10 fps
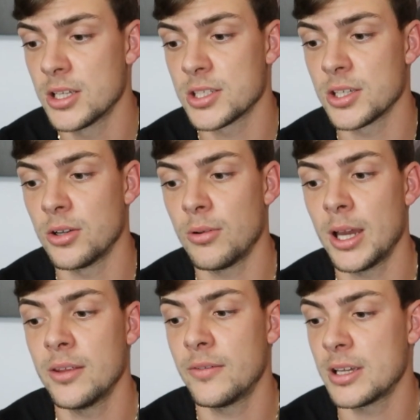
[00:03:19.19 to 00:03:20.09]
So
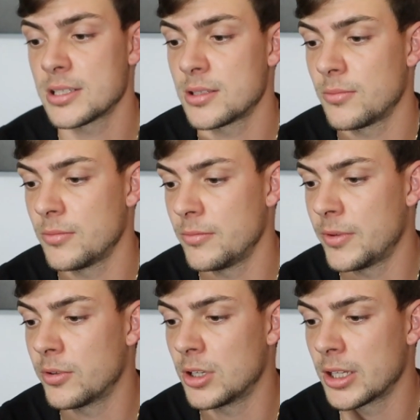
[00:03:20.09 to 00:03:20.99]
I invest,
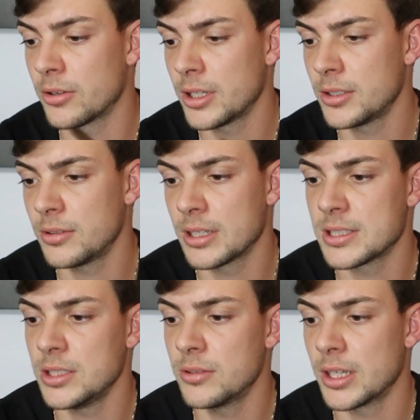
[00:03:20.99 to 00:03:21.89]
if you click on it, you can
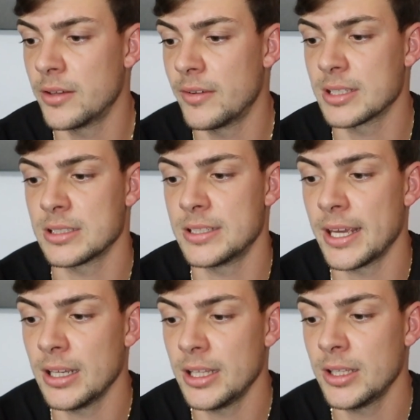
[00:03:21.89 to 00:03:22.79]
see you can invest
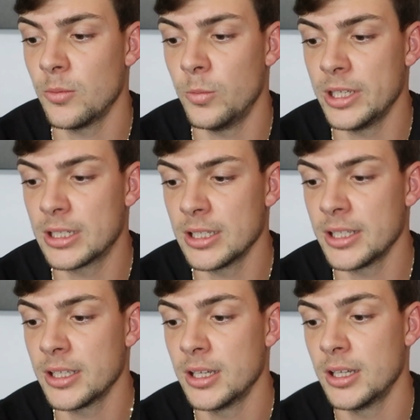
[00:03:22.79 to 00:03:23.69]
daily, weekly,